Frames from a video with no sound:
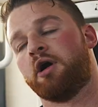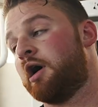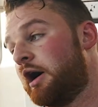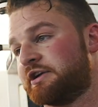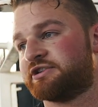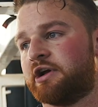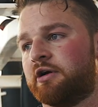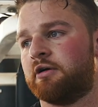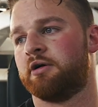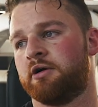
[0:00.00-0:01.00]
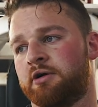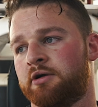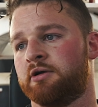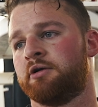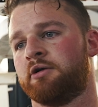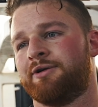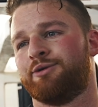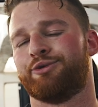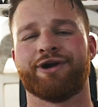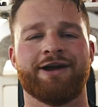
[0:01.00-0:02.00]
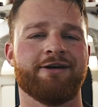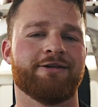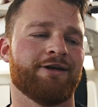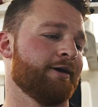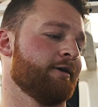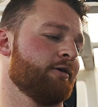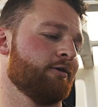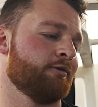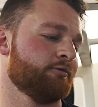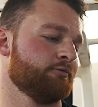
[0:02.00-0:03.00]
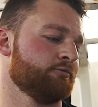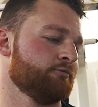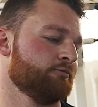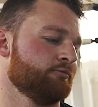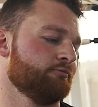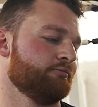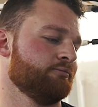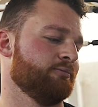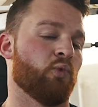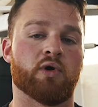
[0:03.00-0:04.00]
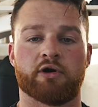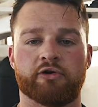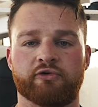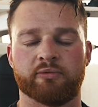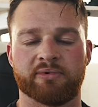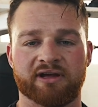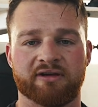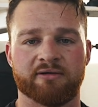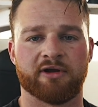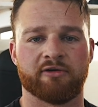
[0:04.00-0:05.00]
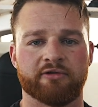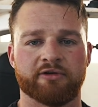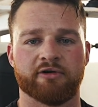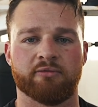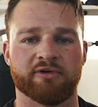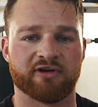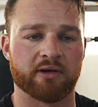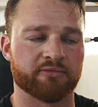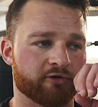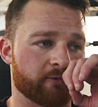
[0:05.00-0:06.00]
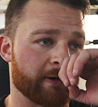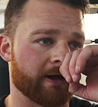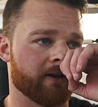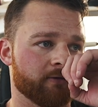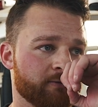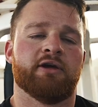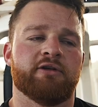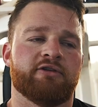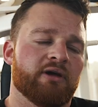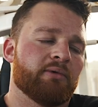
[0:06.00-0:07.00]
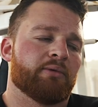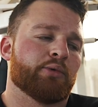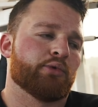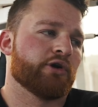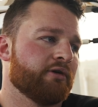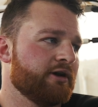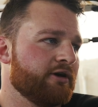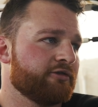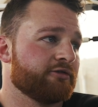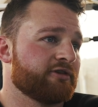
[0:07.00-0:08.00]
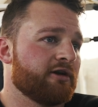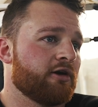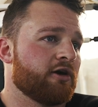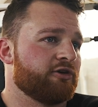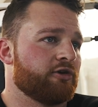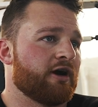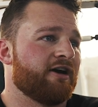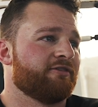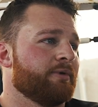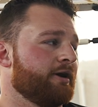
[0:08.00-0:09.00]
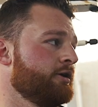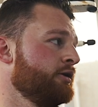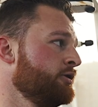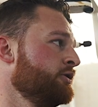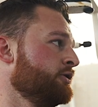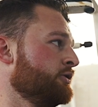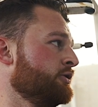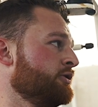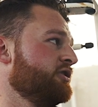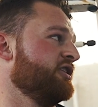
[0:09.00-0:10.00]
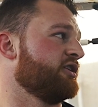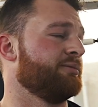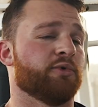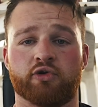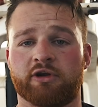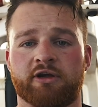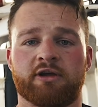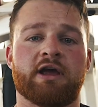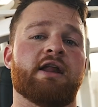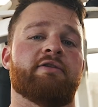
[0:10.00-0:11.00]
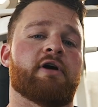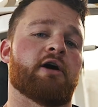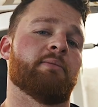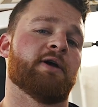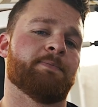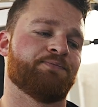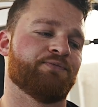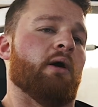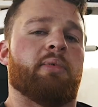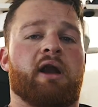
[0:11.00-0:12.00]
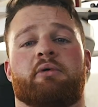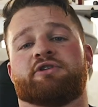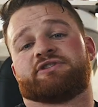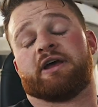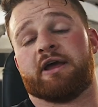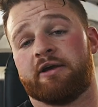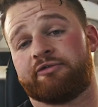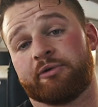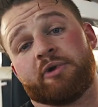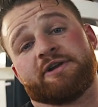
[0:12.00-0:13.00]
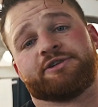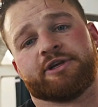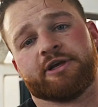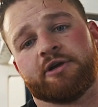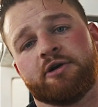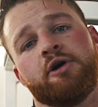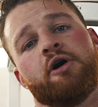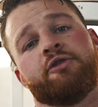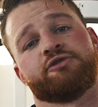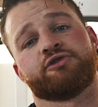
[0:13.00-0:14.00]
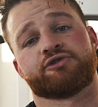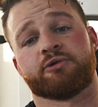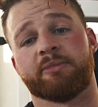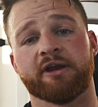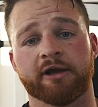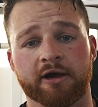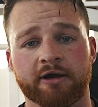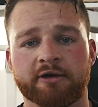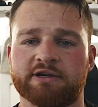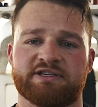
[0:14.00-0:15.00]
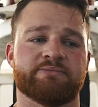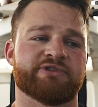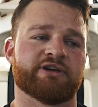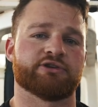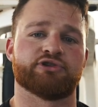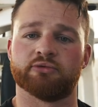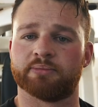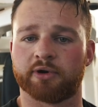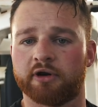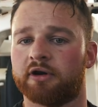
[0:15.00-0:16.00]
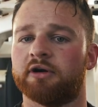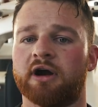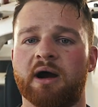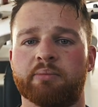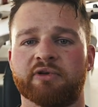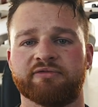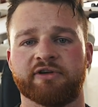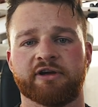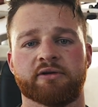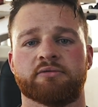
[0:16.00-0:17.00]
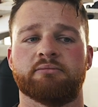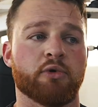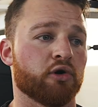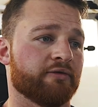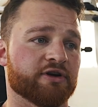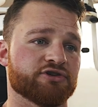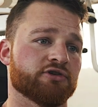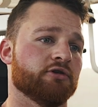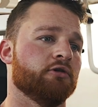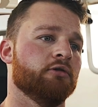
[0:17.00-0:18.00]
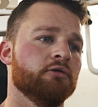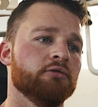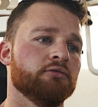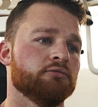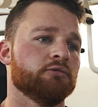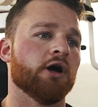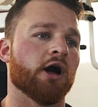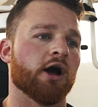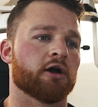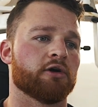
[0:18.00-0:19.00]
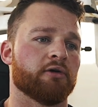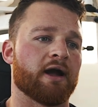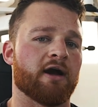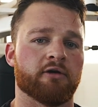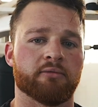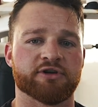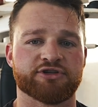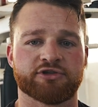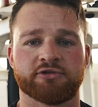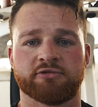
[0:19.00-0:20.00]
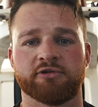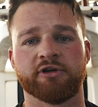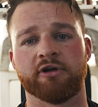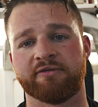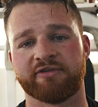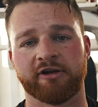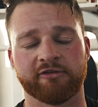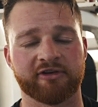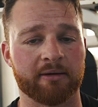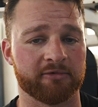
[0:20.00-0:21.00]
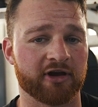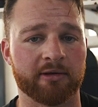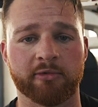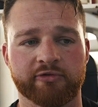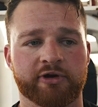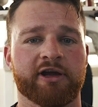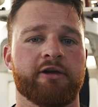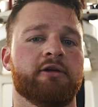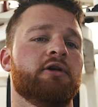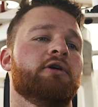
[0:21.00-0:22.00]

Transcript: All right, so we're here at like 1 or 2 p.m. I don't really know what time zone we're in. There's not many people right now, so it's kind of hard to grasp like the community and environment. But I will say, from what I see on their social media, it seems like a super uplifting, motivational crowd, which, you know, I've said it time and time over again.